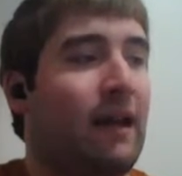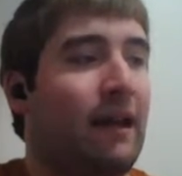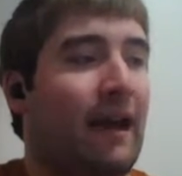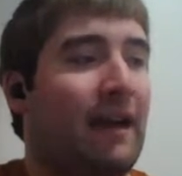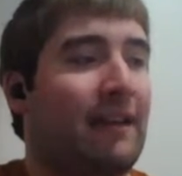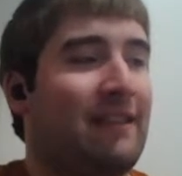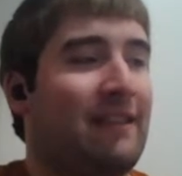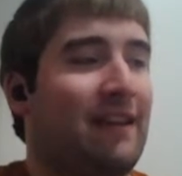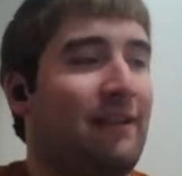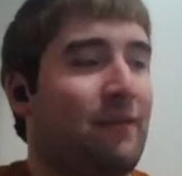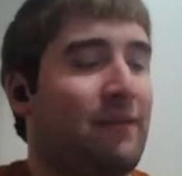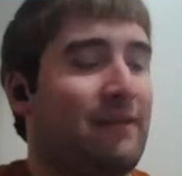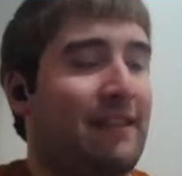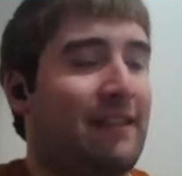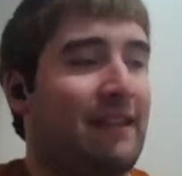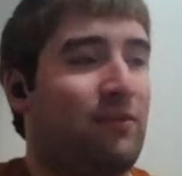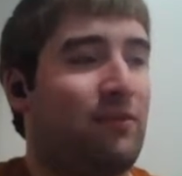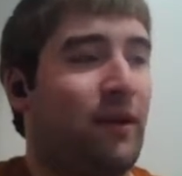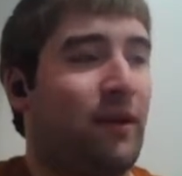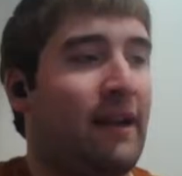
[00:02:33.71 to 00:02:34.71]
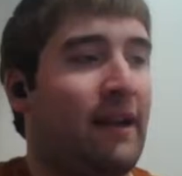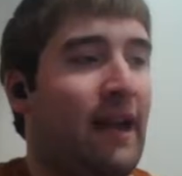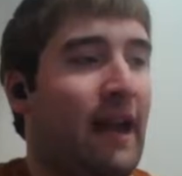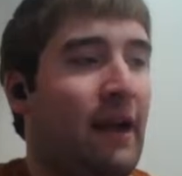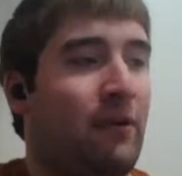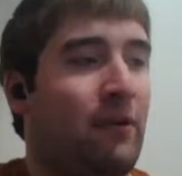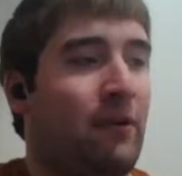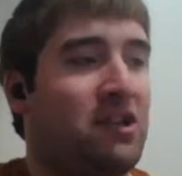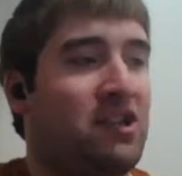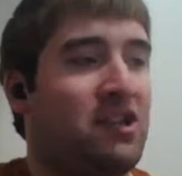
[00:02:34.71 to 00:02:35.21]
Yeah, I think with this one,
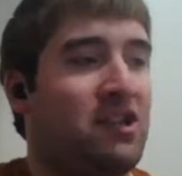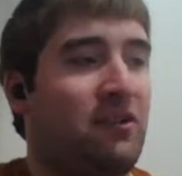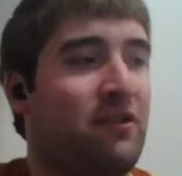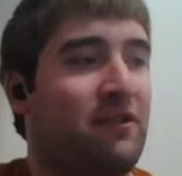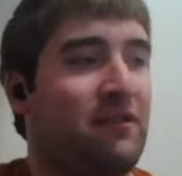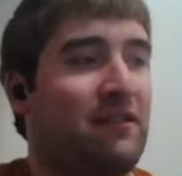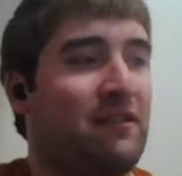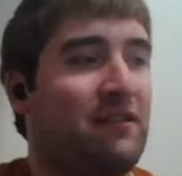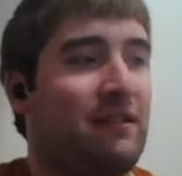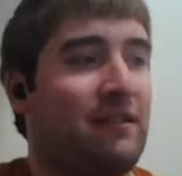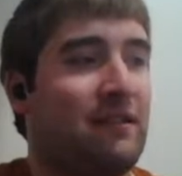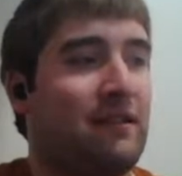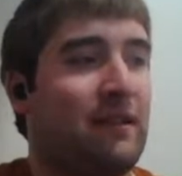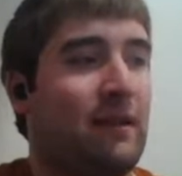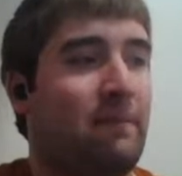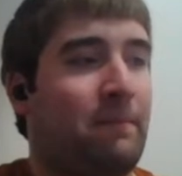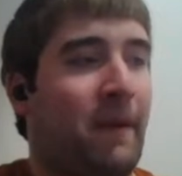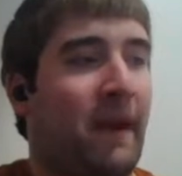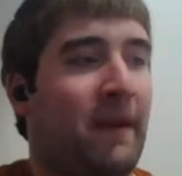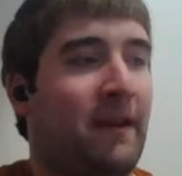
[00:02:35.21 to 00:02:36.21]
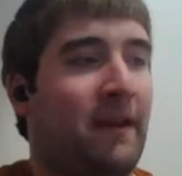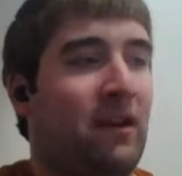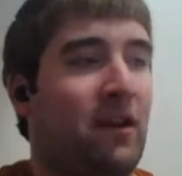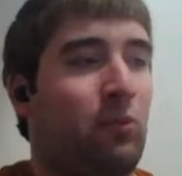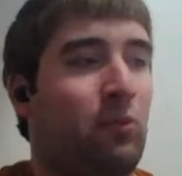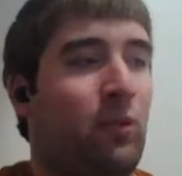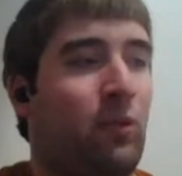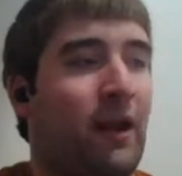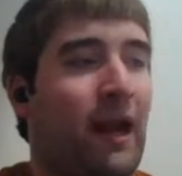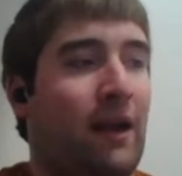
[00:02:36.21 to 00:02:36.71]
I would choose depending
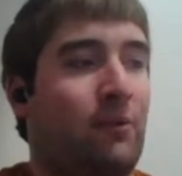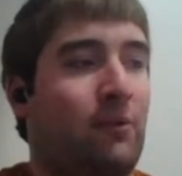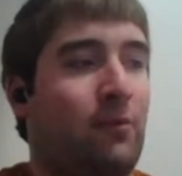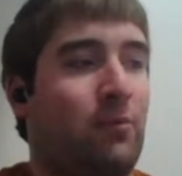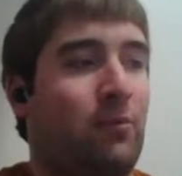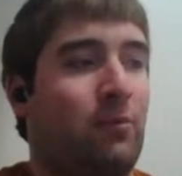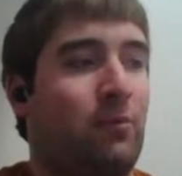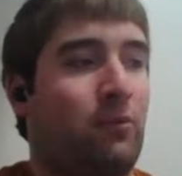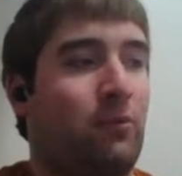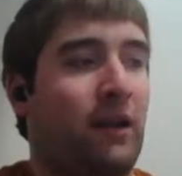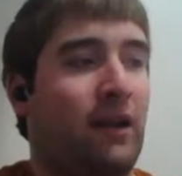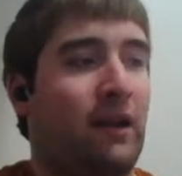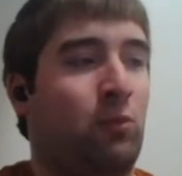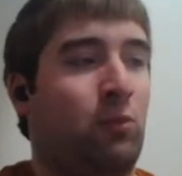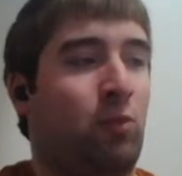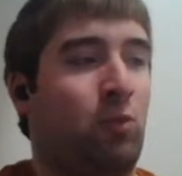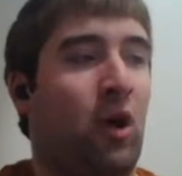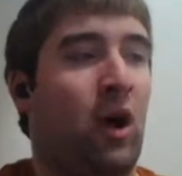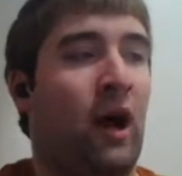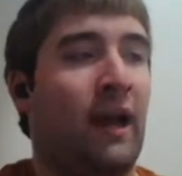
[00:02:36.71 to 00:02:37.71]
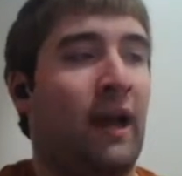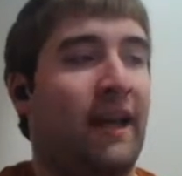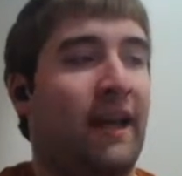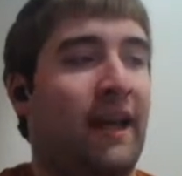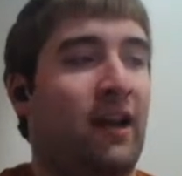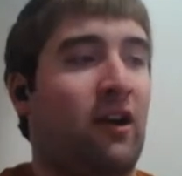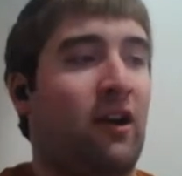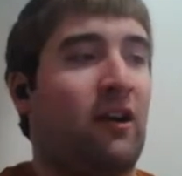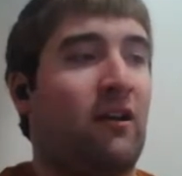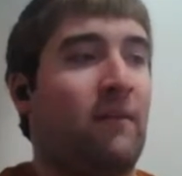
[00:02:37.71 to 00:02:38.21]
on what I really want
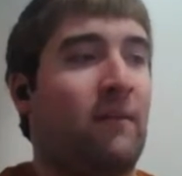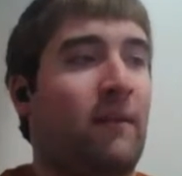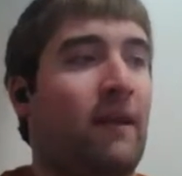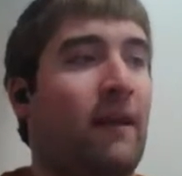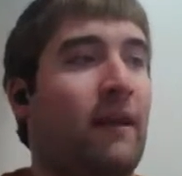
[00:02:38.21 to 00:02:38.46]
here.